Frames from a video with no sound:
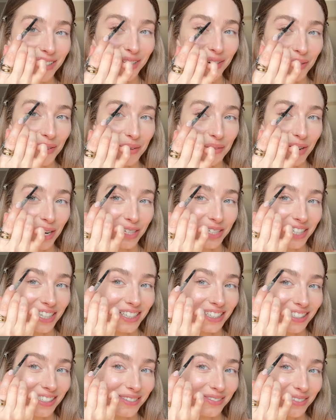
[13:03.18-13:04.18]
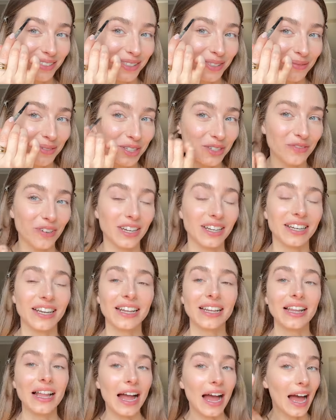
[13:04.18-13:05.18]
go and watch it because it was so much fun.
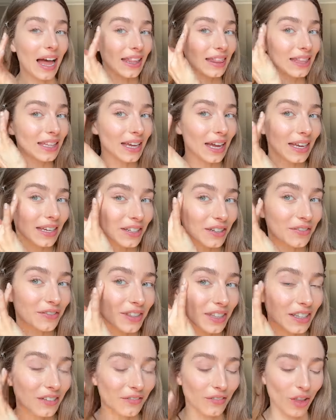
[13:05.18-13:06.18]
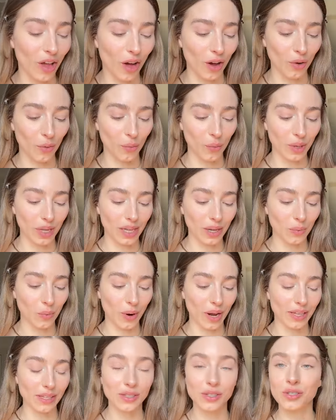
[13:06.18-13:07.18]
At the end of the vlog, we
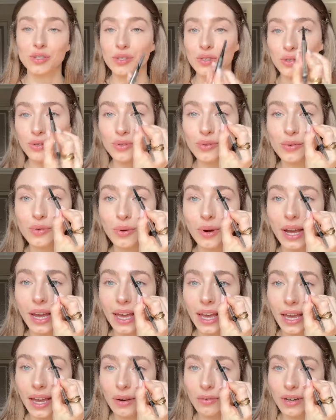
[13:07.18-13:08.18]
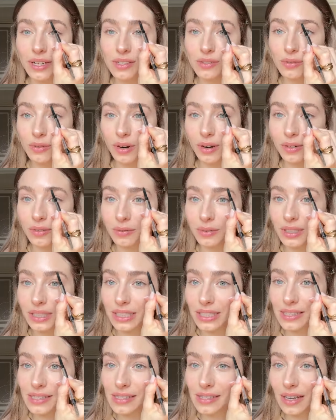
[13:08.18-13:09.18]
went to a restaurant with
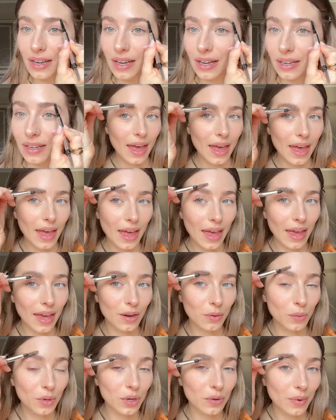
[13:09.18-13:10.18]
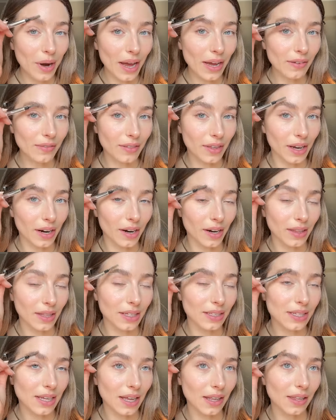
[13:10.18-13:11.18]
Lisa, and we arrived there and they
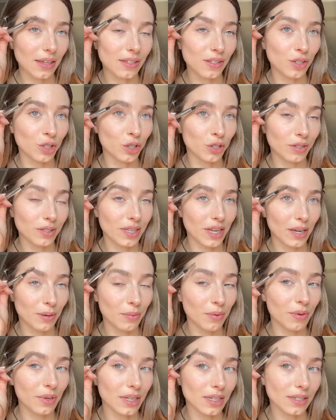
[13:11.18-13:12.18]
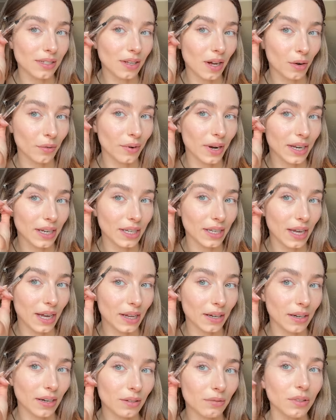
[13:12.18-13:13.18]
tell us your table is not ready
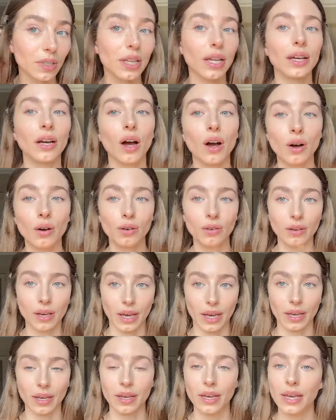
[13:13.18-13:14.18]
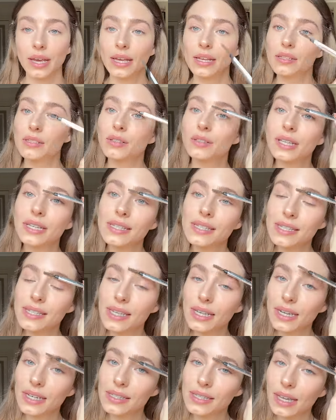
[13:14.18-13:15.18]
yet. And we're like, oh, okay. So they
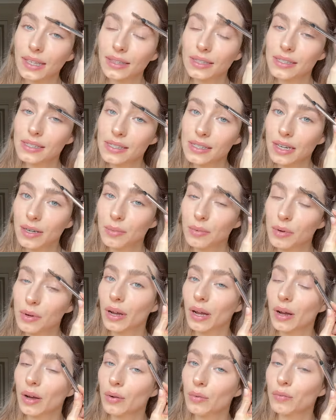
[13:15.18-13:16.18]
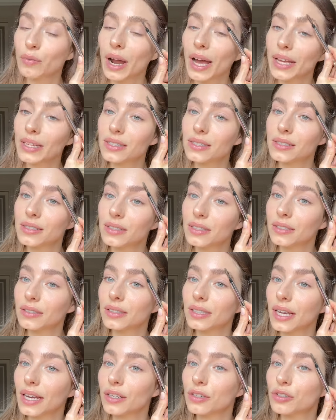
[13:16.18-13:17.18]
sit us at this table right near
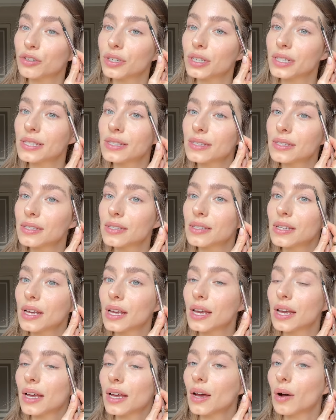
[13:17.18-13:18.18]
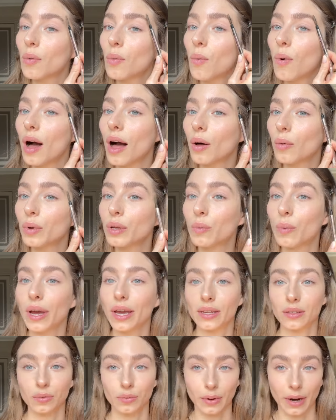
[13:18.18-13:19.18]
the entrance while we
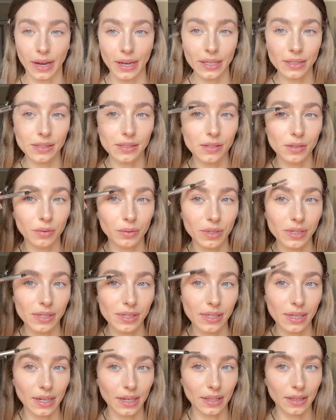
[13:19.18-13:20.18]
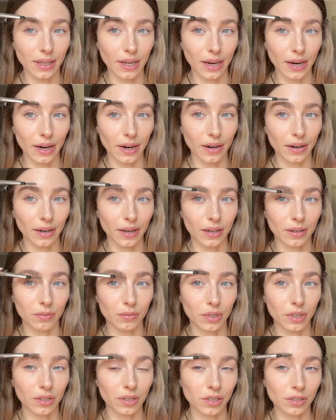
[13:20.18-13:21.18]
wait, right? So we're sitting there and
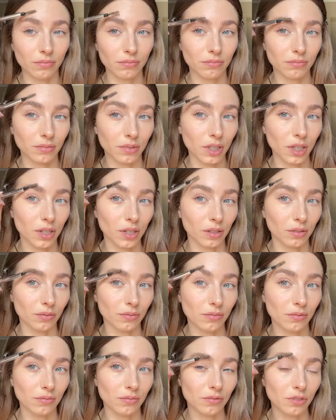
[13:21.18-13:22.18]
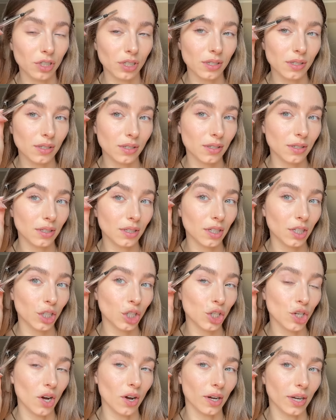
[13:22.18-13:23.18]
we're, you know, just
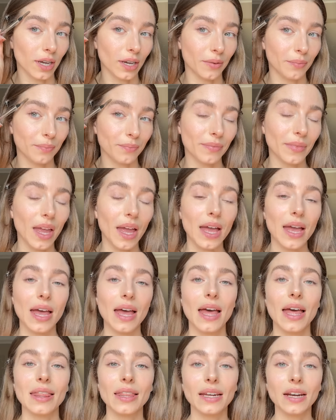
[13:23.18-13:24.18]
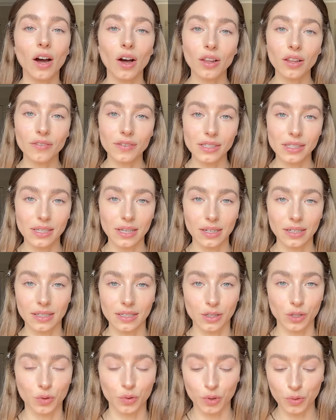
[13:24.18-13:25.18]
talking. And then all of a sudden
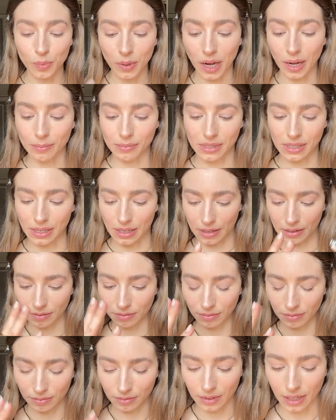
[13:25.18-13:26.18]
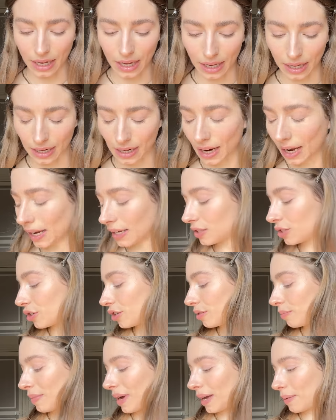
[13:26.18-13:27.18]
this group comes in, and I
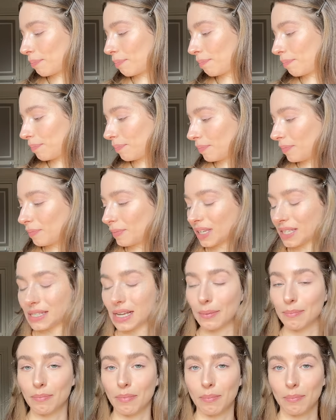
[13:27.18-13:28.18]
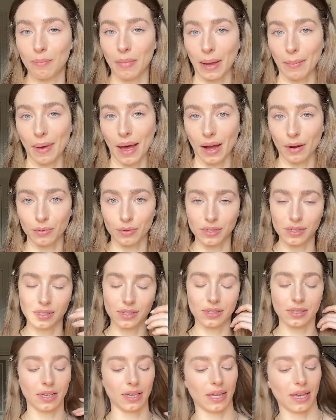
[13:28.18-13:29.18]
turn my, because my back
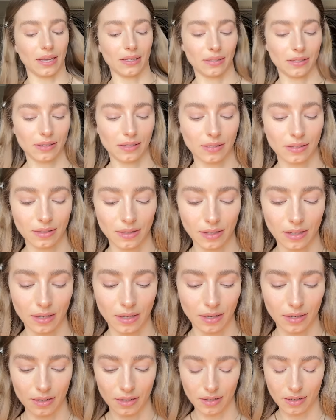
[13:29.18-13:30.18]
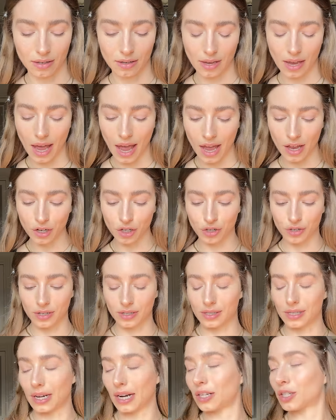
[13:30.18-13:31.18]
was against the
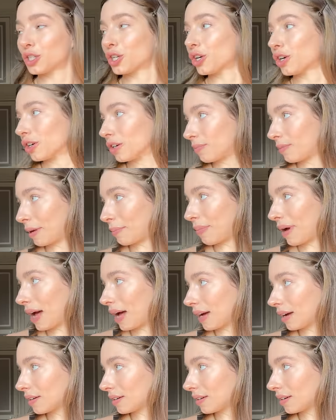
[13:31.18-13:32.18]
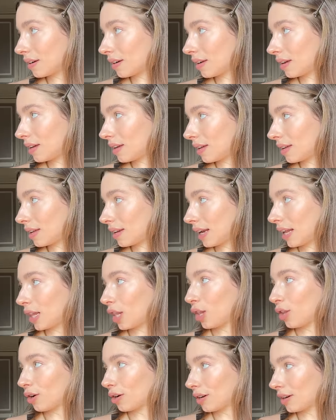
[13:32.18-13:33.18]
entrance, and I turn my back. And I
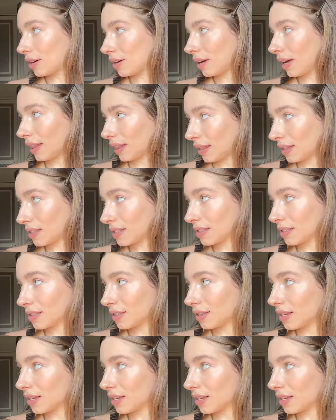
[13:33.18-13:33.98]
look at this